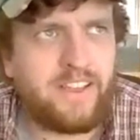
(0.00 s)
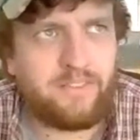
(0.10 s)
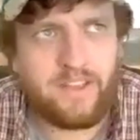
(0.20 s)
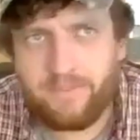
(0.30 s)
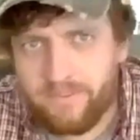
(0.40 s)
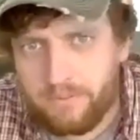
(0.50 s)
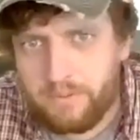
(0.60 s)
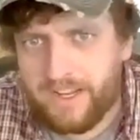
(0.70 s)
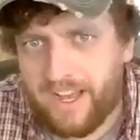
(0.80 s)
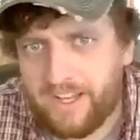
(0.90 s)
If
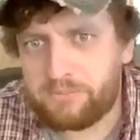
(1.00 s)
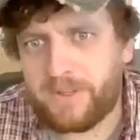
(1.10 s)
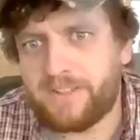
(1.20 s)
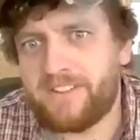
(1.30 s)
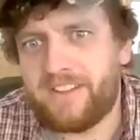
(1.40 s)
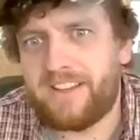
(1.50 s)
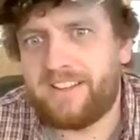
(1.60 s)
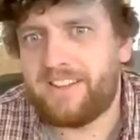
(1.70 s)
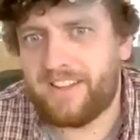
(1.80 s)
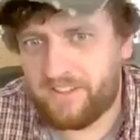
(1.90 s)
everybody has painted, then
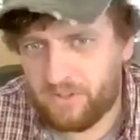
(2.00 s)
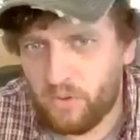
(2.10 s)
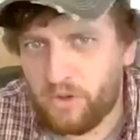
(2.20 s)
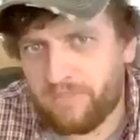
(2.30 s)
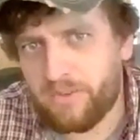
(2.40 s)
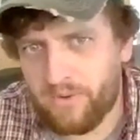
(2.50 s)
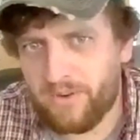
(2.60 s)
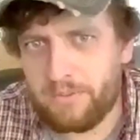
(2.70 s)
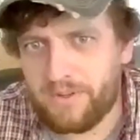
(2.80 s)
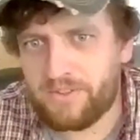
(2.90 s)
it's an old hobby for
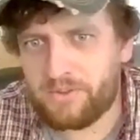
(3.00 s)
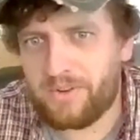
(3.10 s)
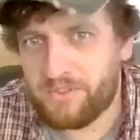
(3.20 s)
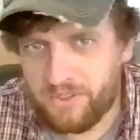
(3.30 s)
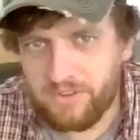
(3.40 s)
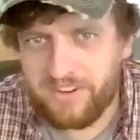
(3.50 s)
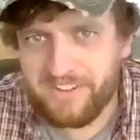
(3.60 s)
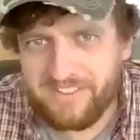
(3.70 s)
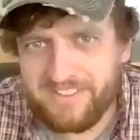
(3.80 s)
everybody. So I'm still right.